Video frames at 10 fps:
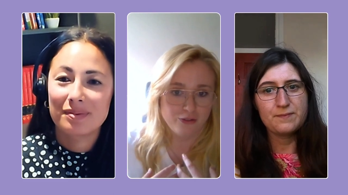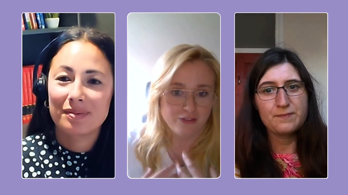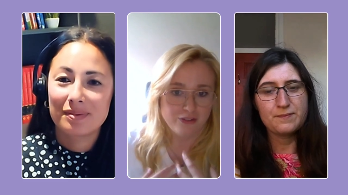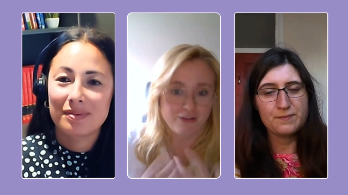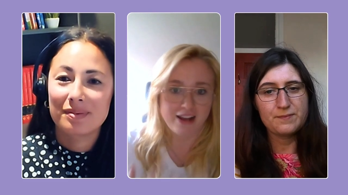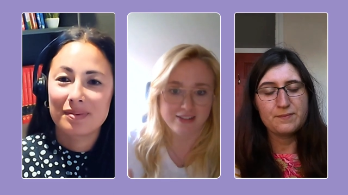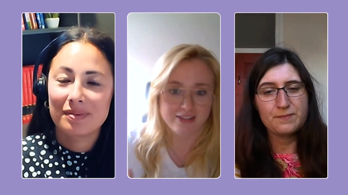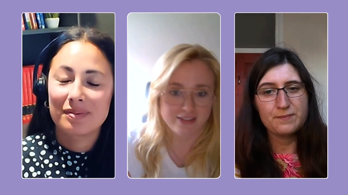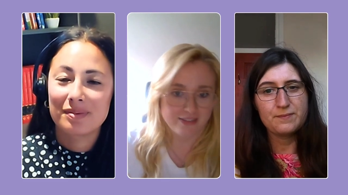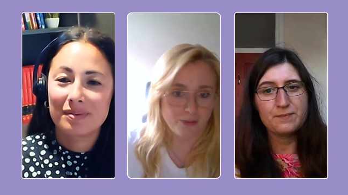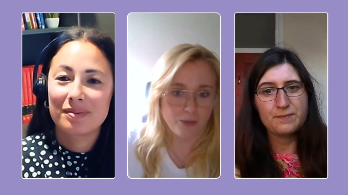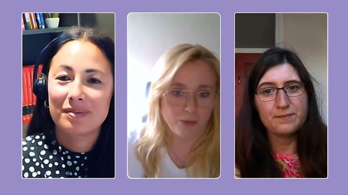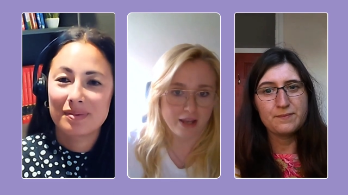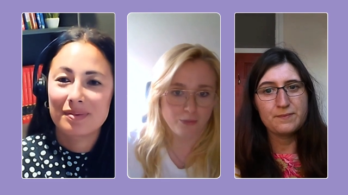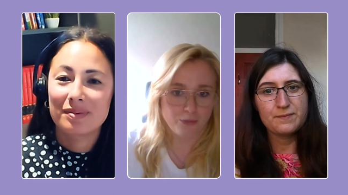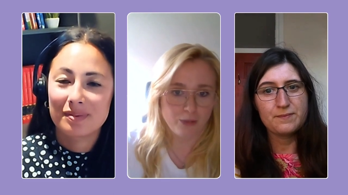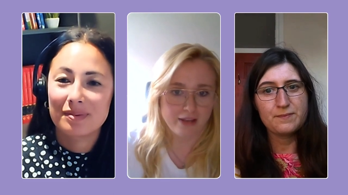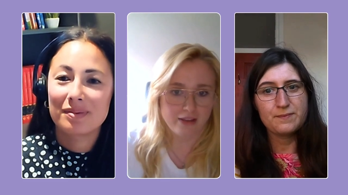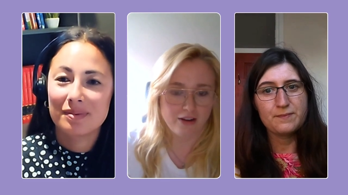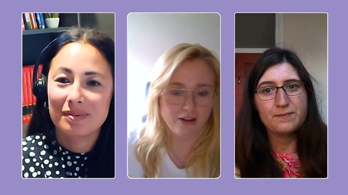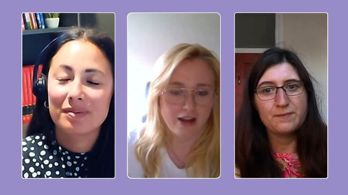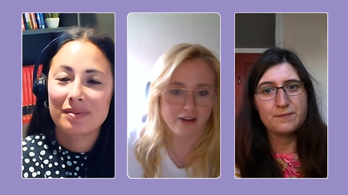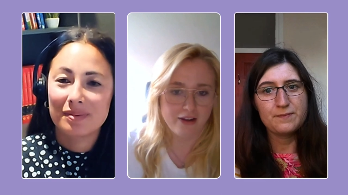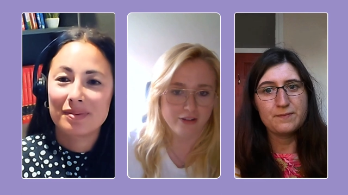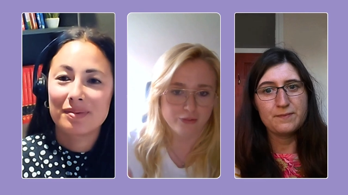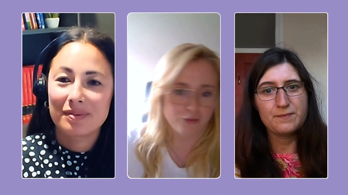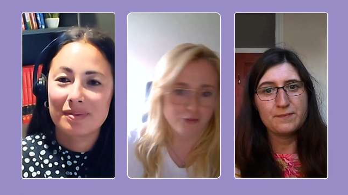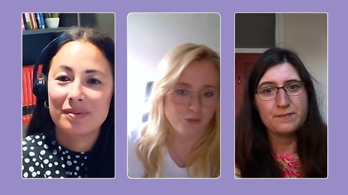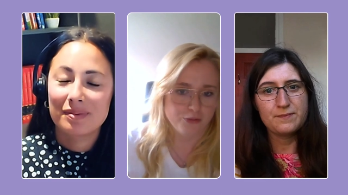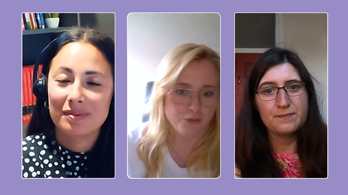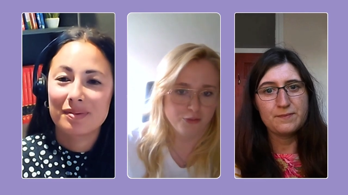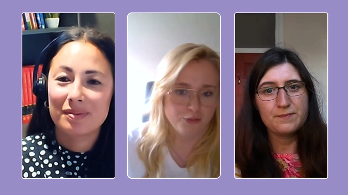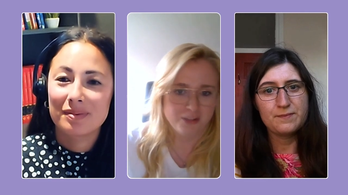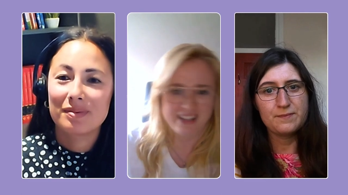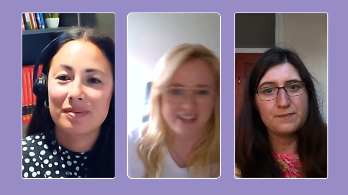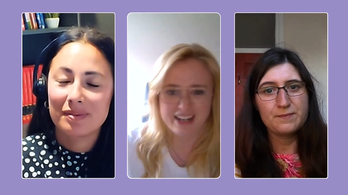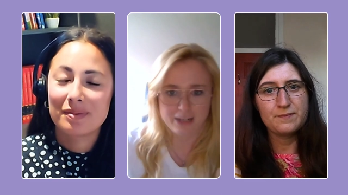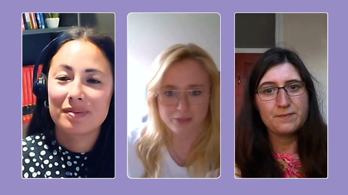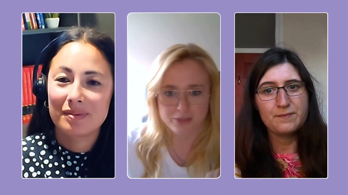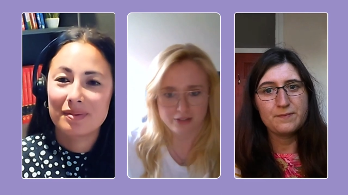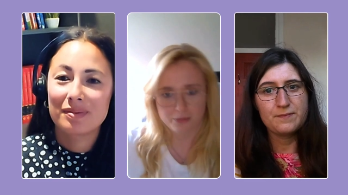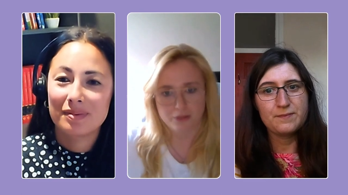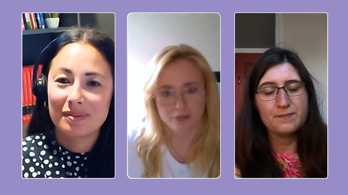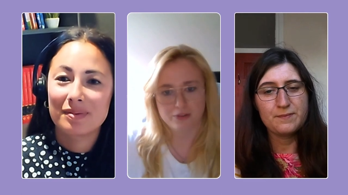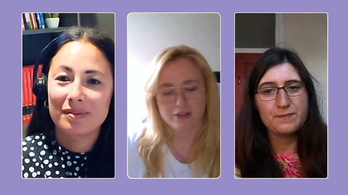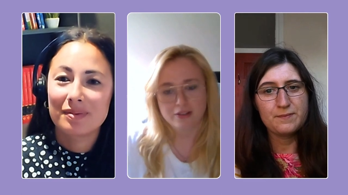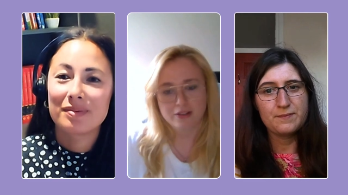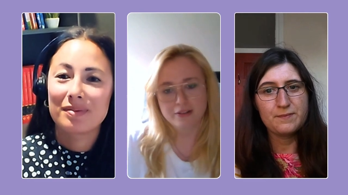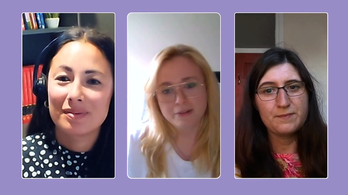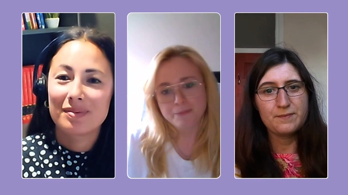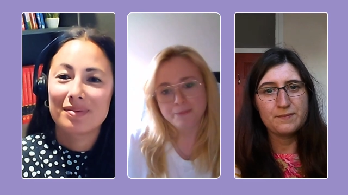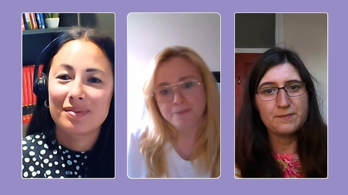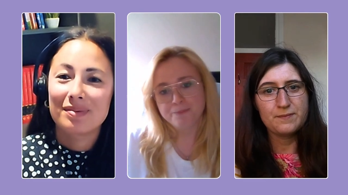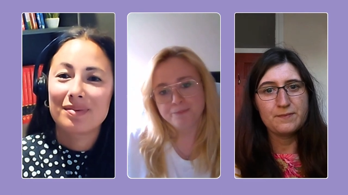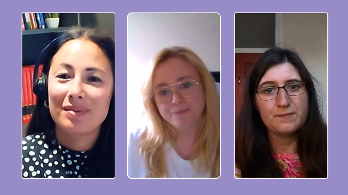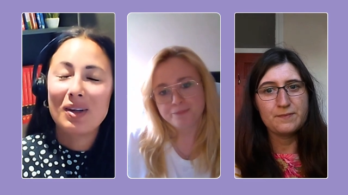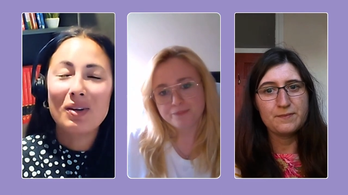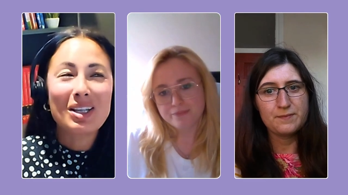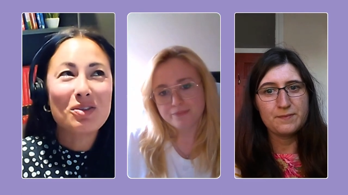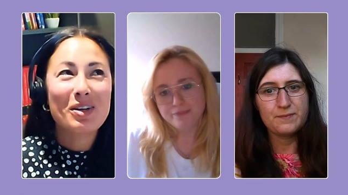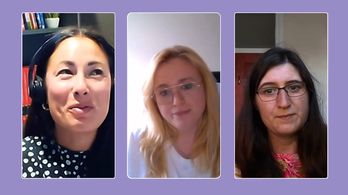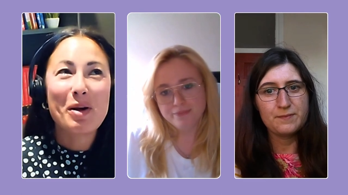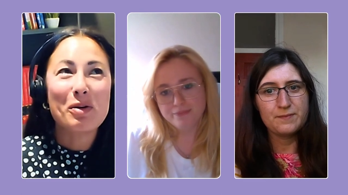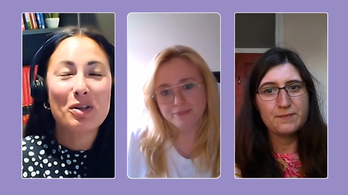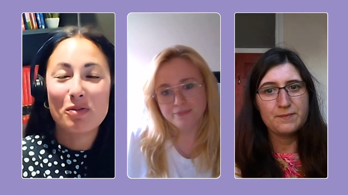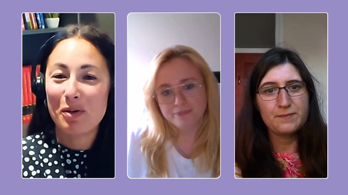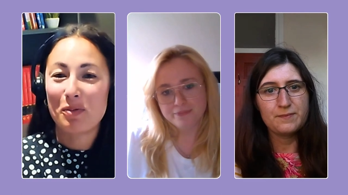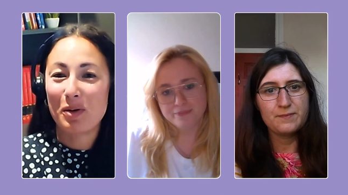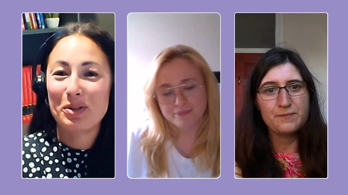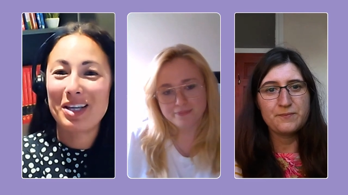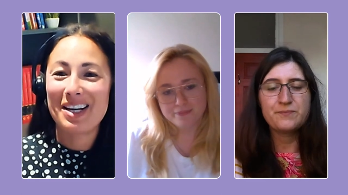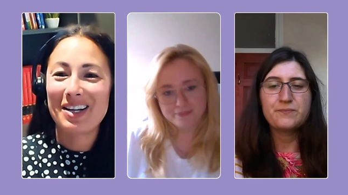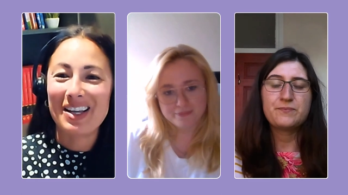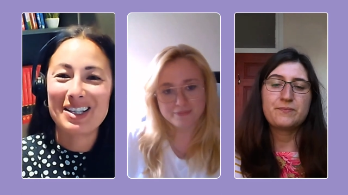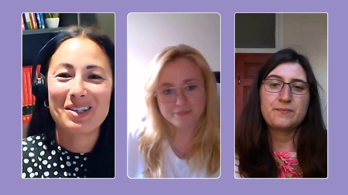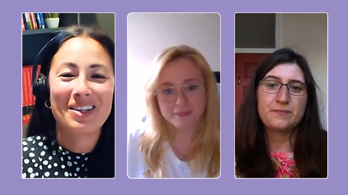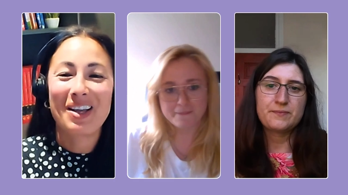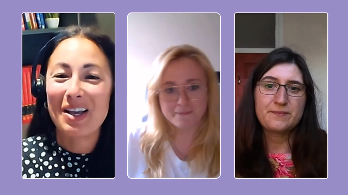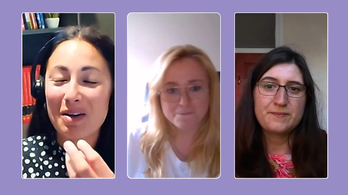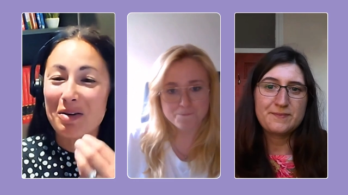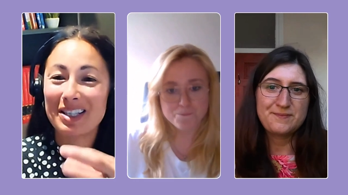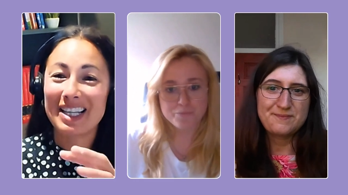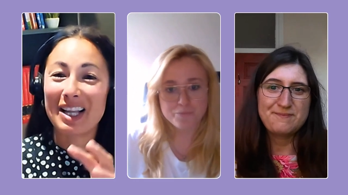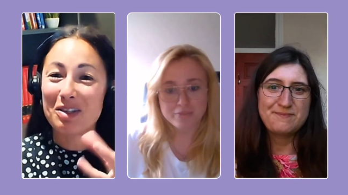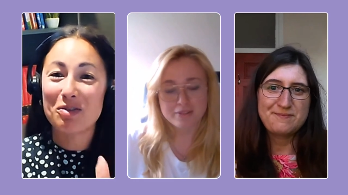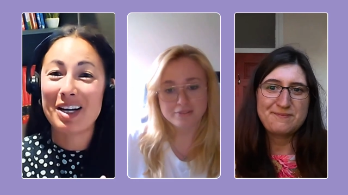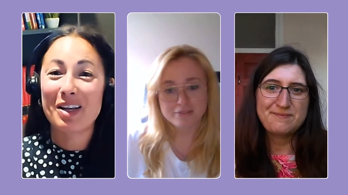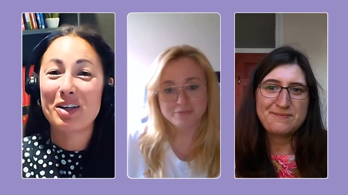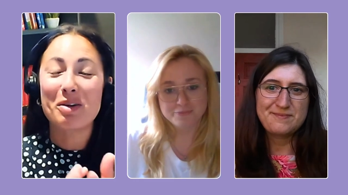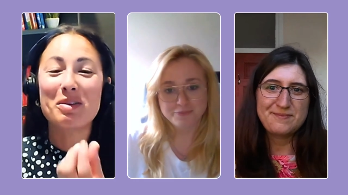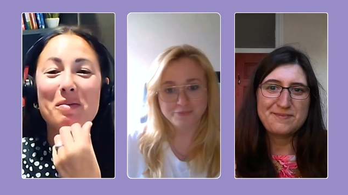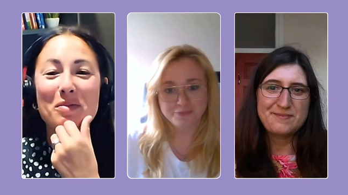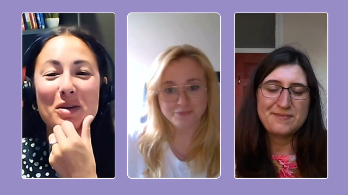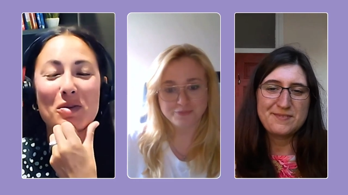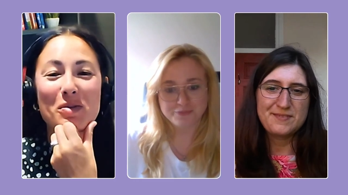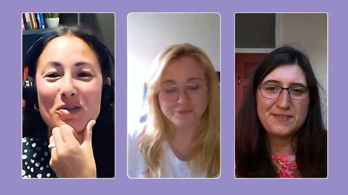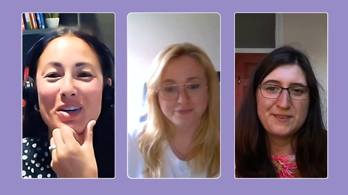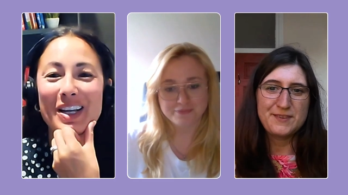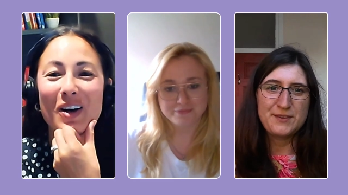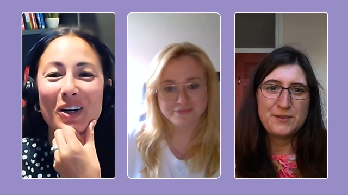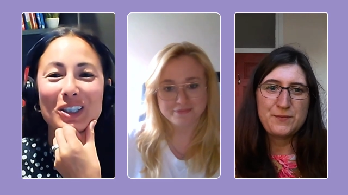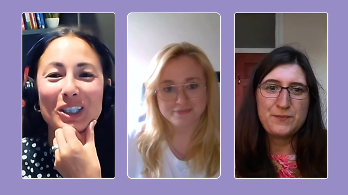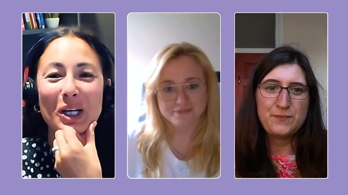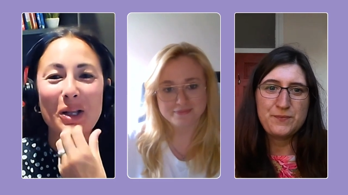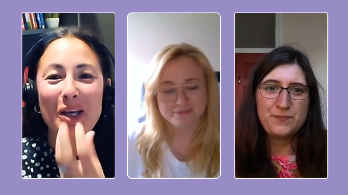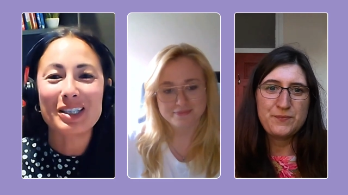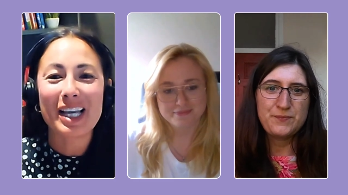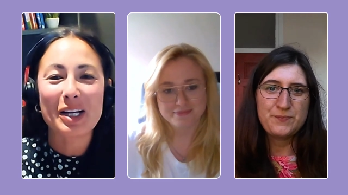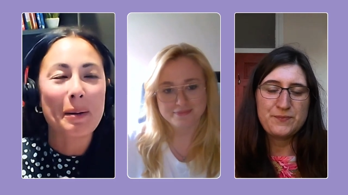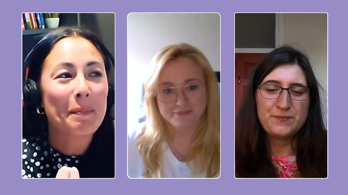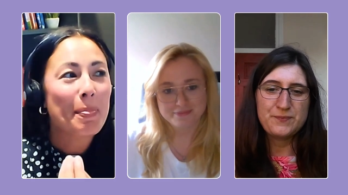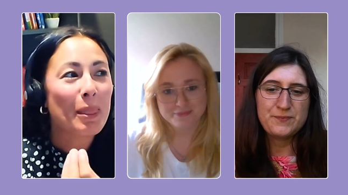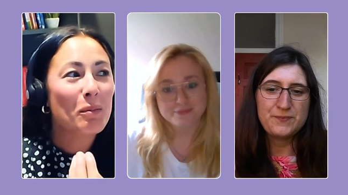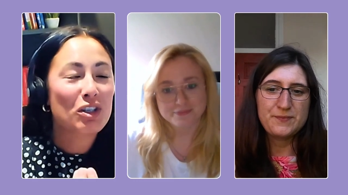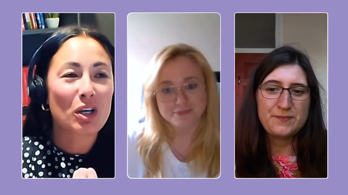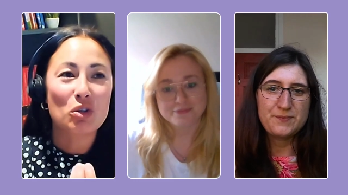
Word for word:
Speaker 1: of advise in some way when there are areas for room for improvement and hiccups, I suppose.
Speaker 2: Oh, that's really well well, well said. Like, like honestly, that's really, because sometimes it's really hard because, you know, like you said, uh, with